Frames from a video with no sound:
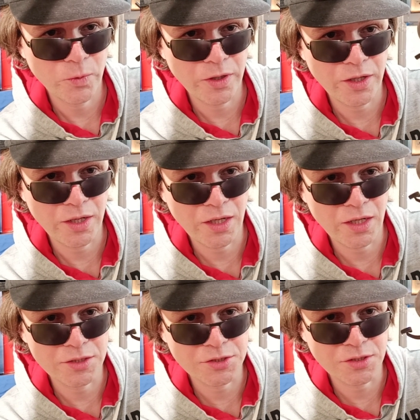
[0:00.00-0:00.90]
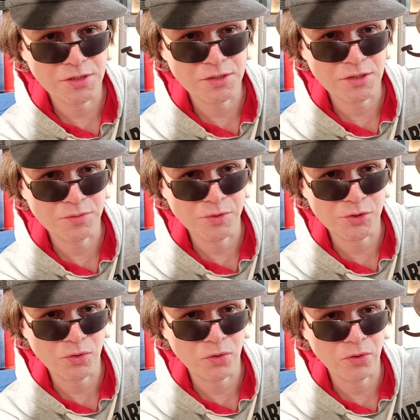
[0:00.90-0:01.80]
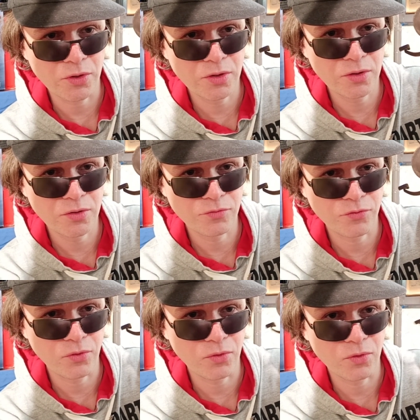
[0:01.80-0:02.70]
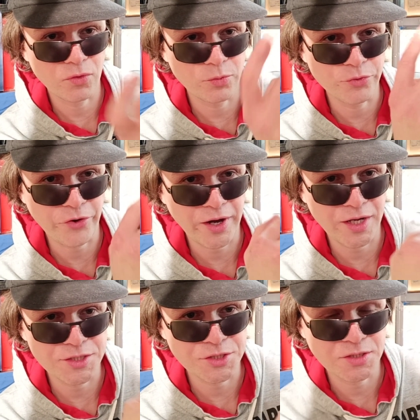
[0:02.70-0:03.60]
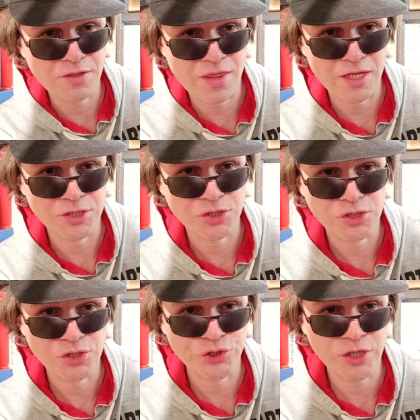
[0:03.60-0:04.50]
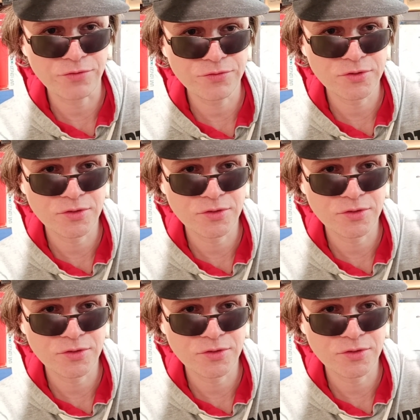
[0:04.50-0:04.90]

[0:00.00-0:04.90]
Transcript: to add a little bit oil for lubricating the shaft.